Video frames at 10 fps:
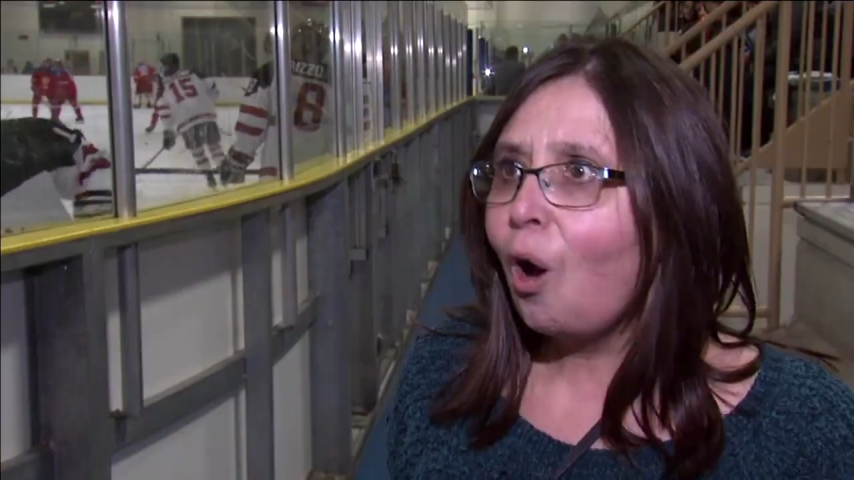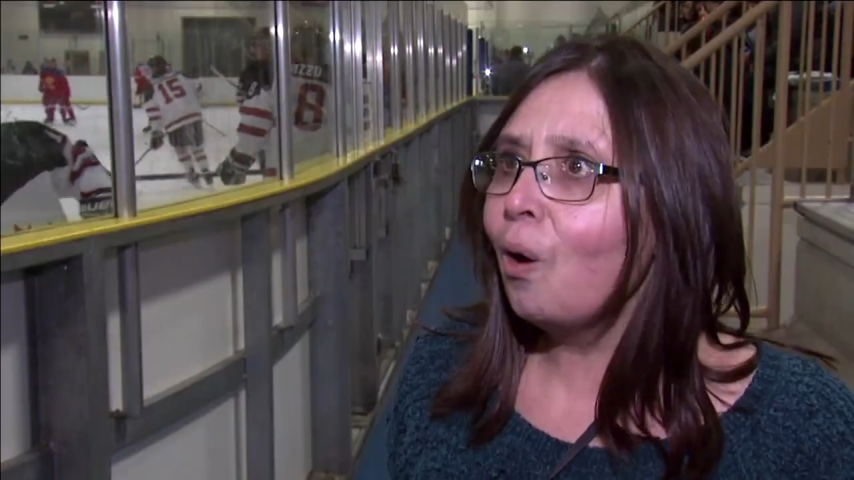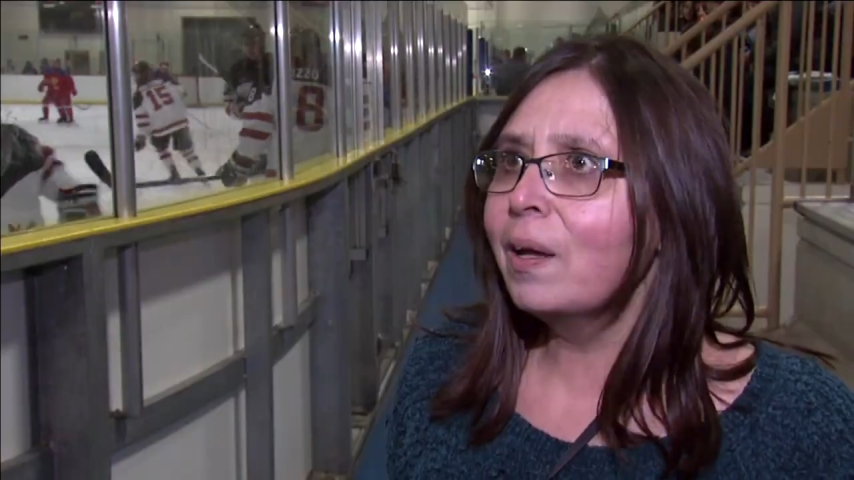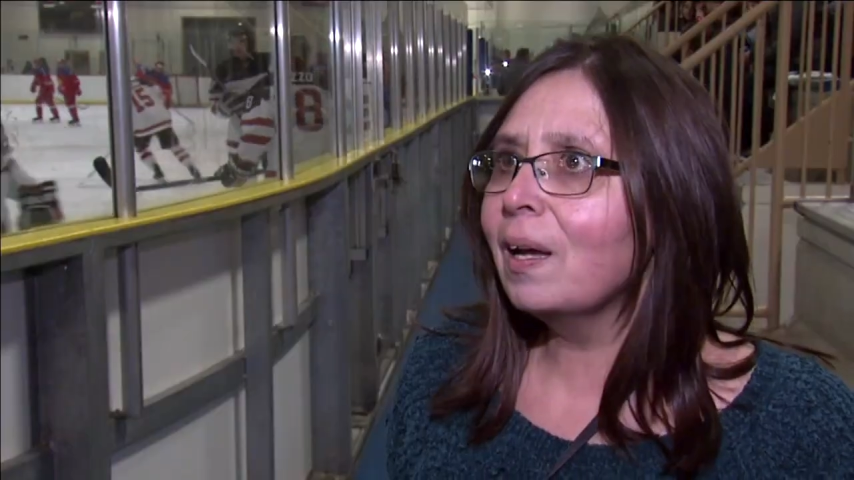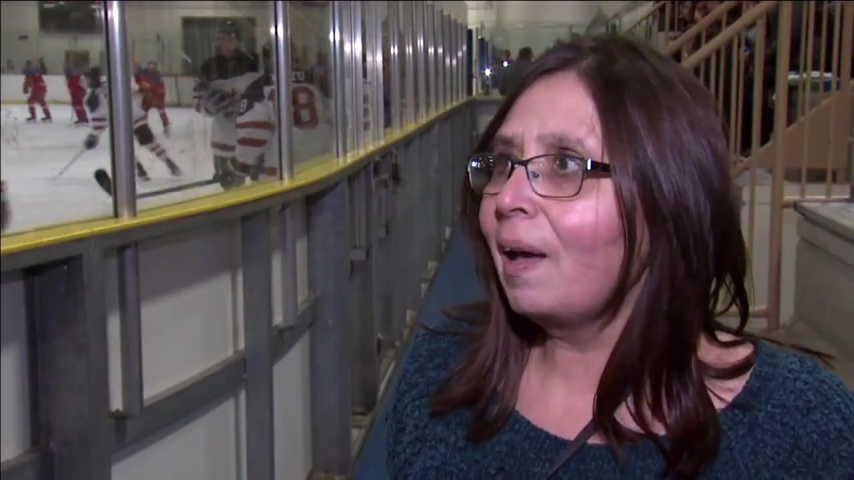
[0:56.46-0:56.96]

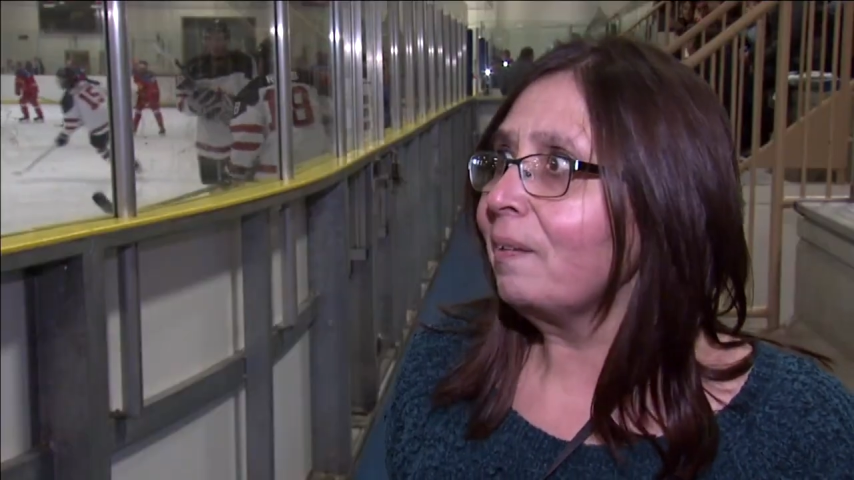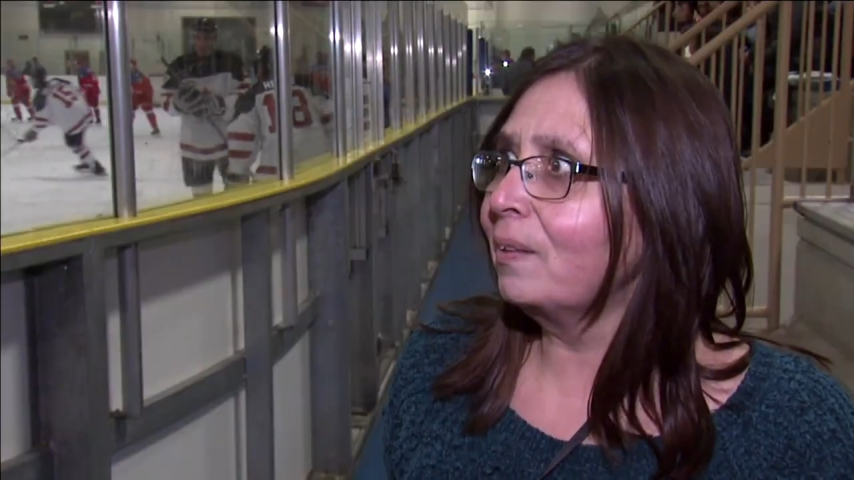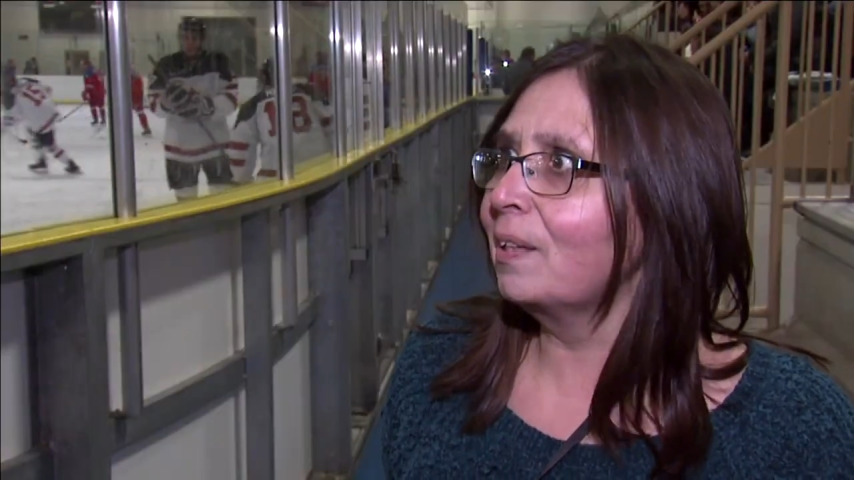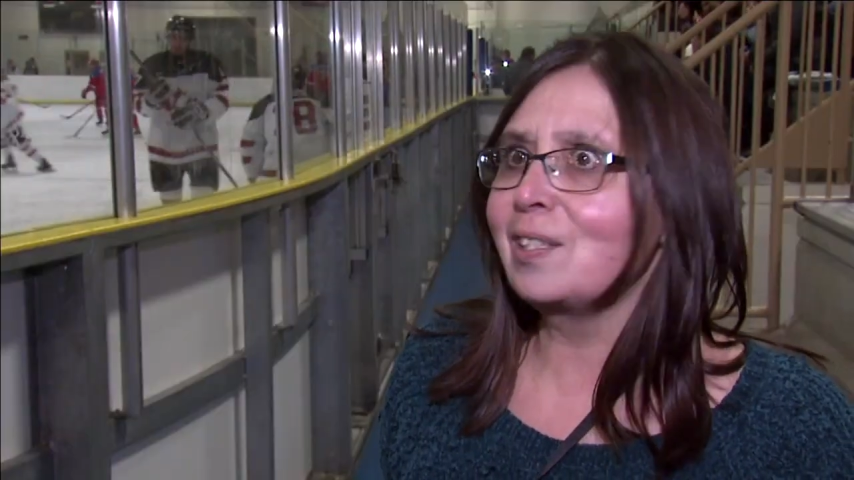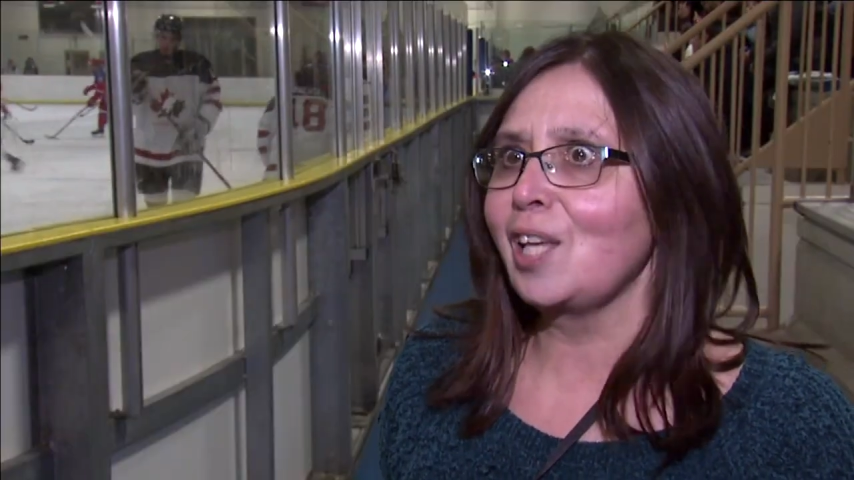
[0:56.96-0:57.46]
Oh, yeah, I
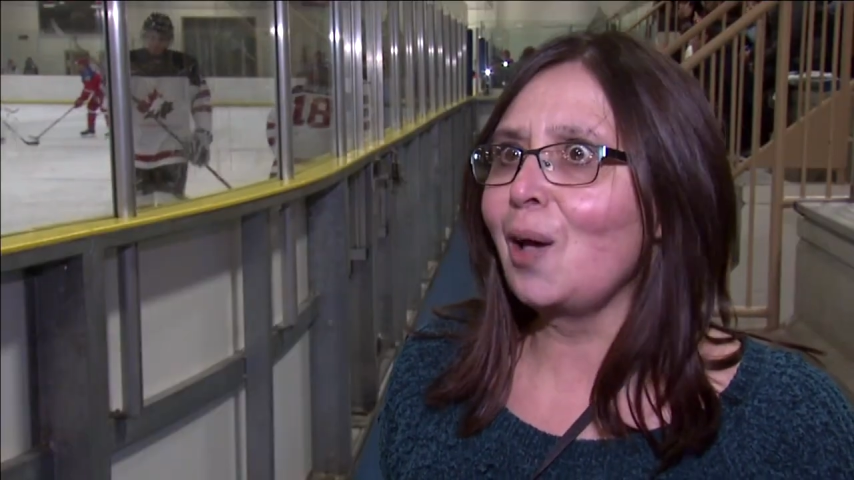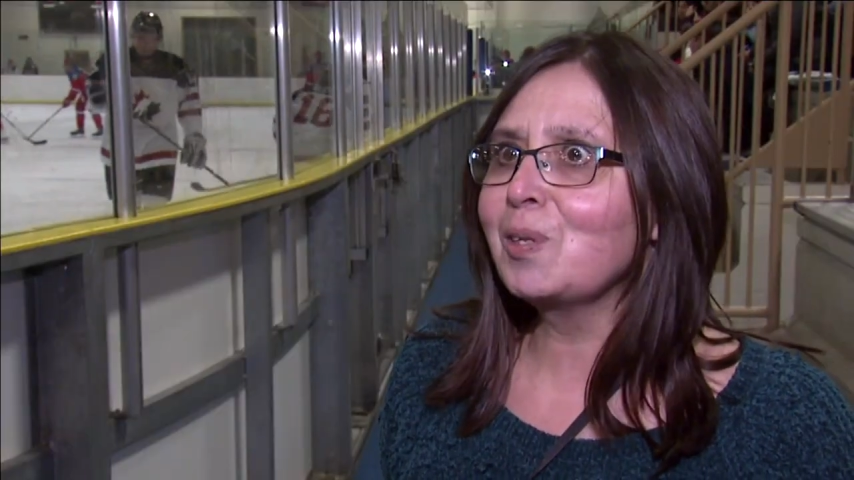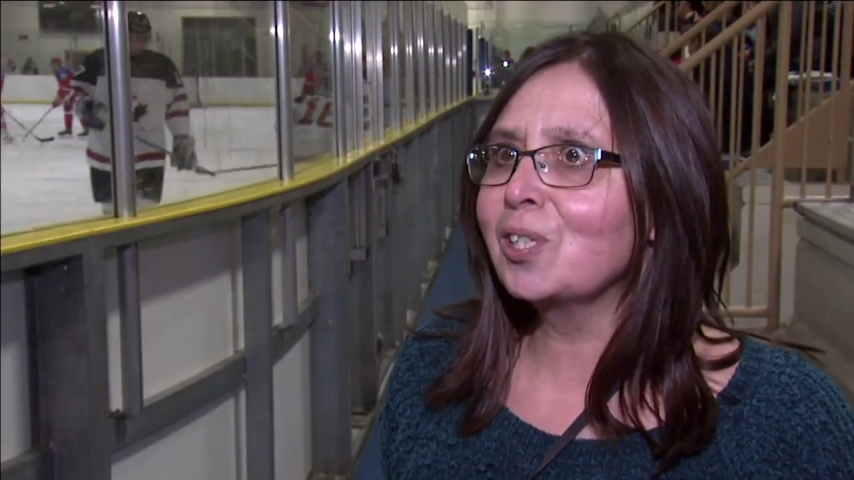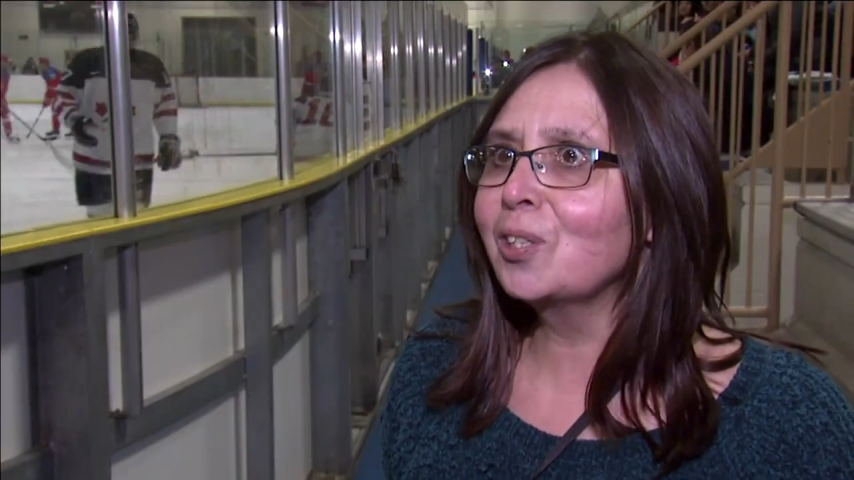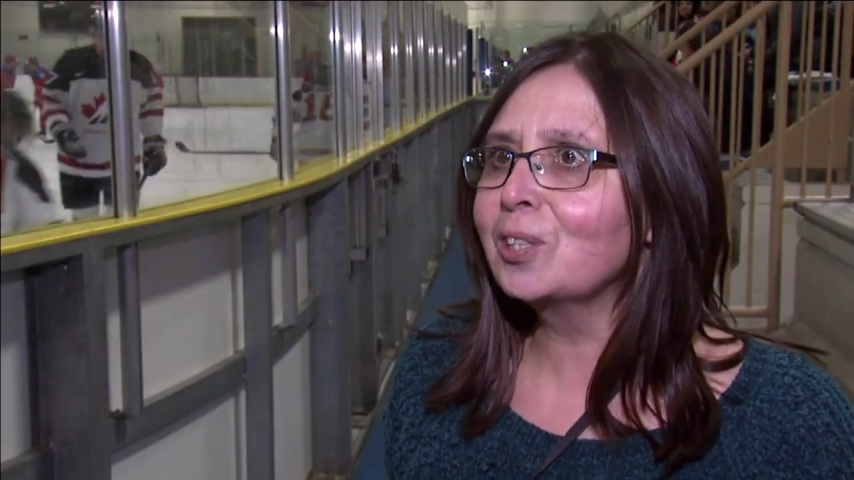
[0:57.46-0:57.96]
think it's
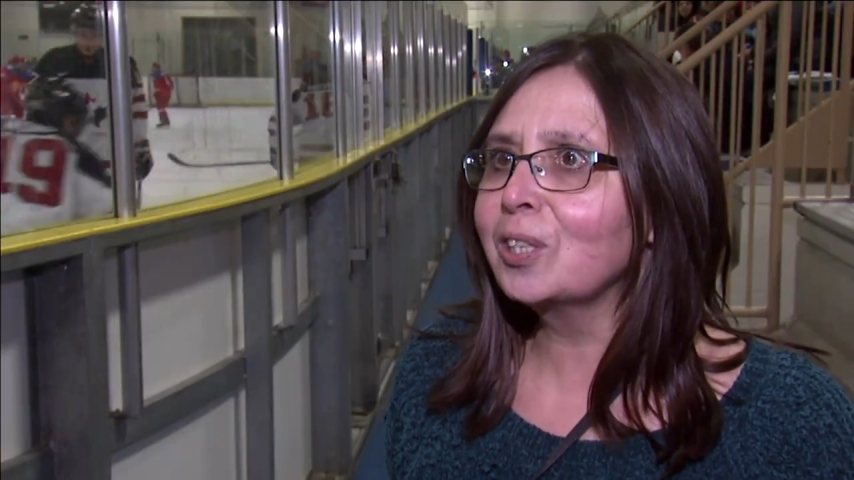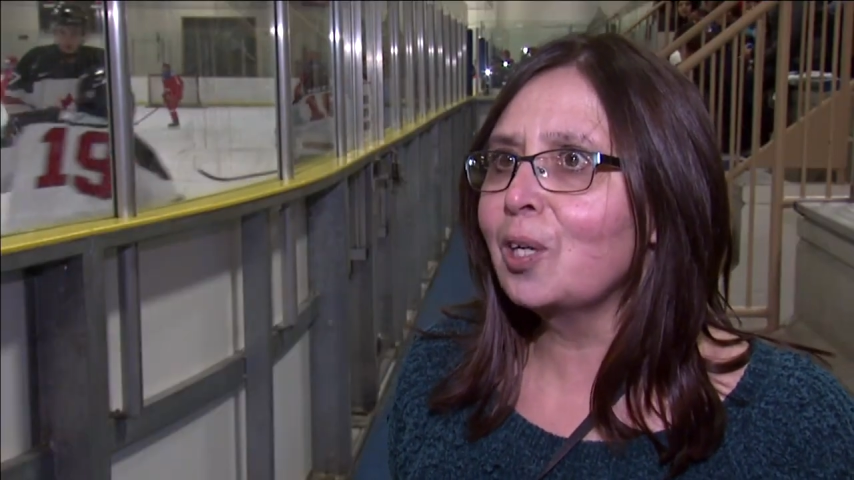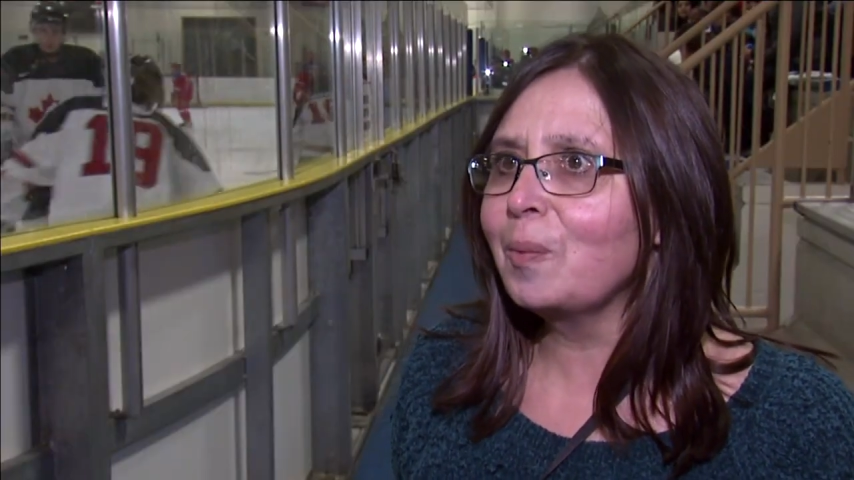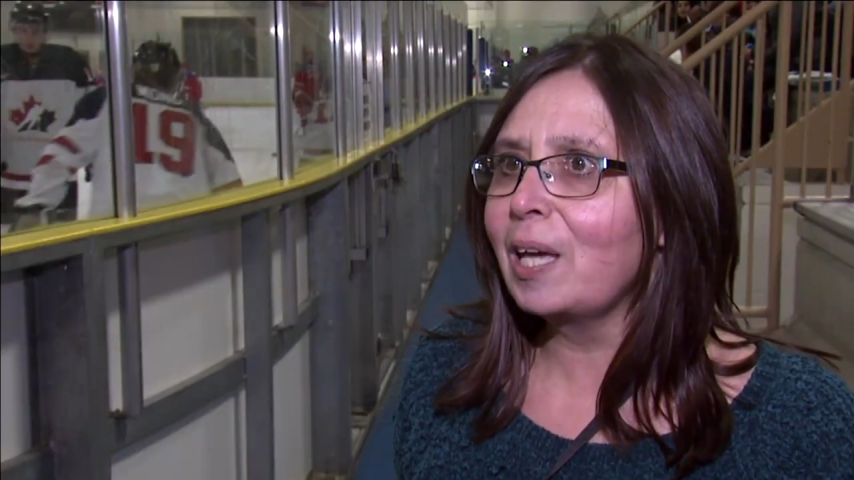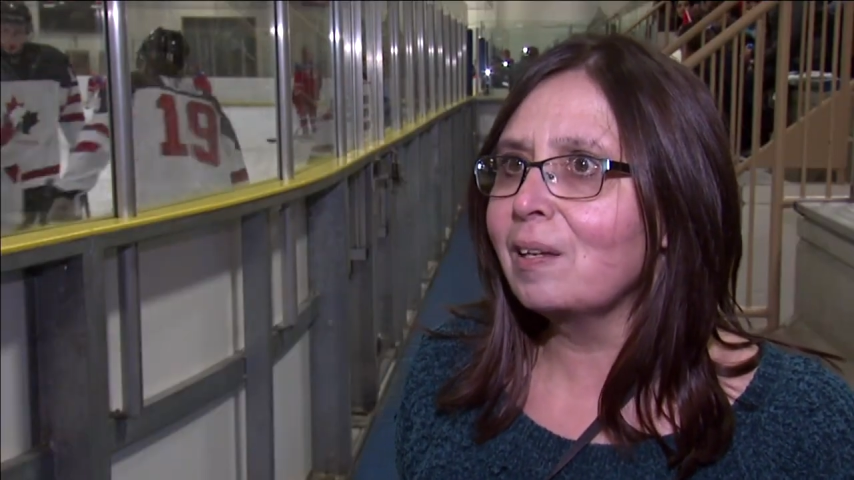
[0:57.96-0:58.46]
absolutely
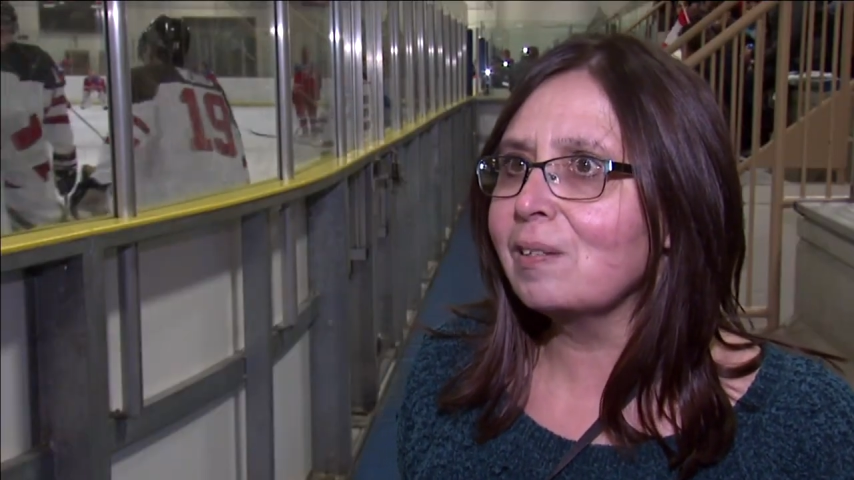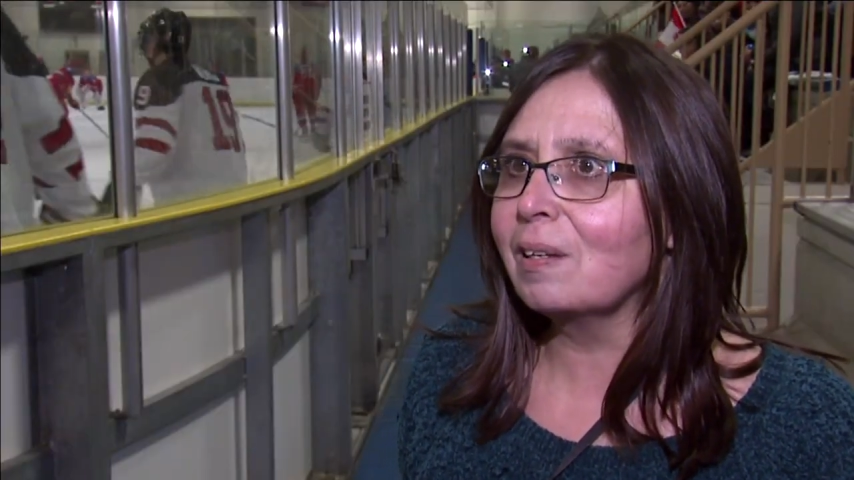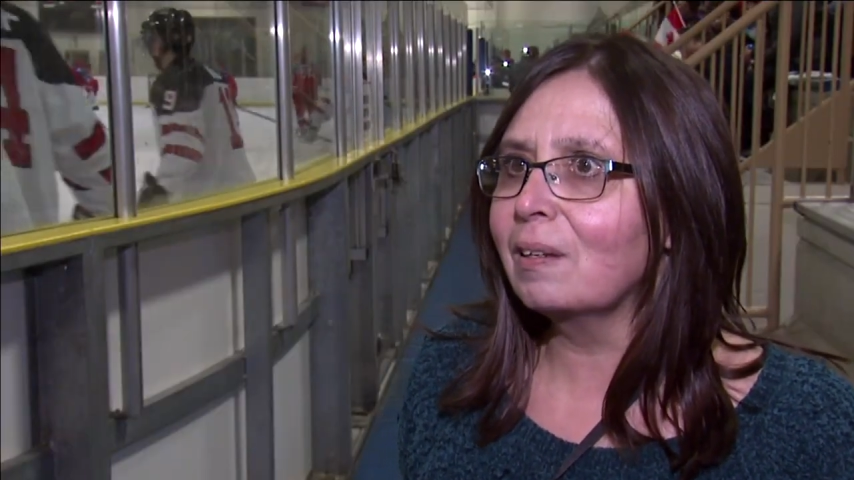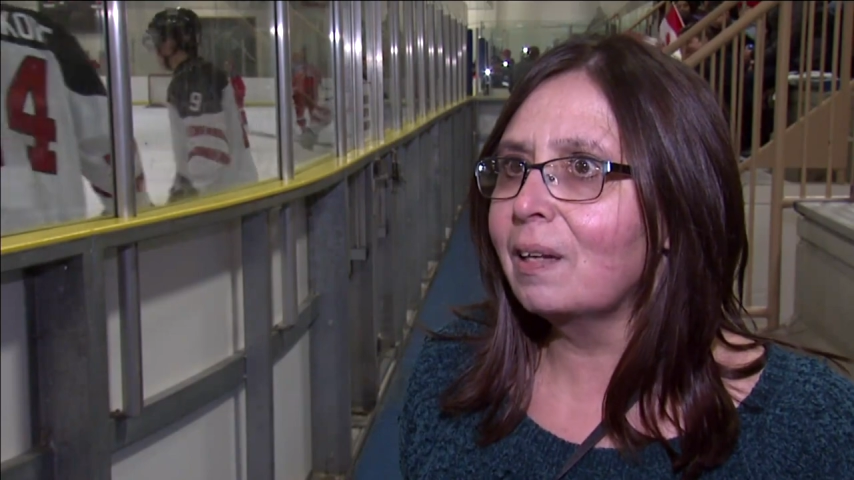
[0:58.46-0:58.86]
amazing.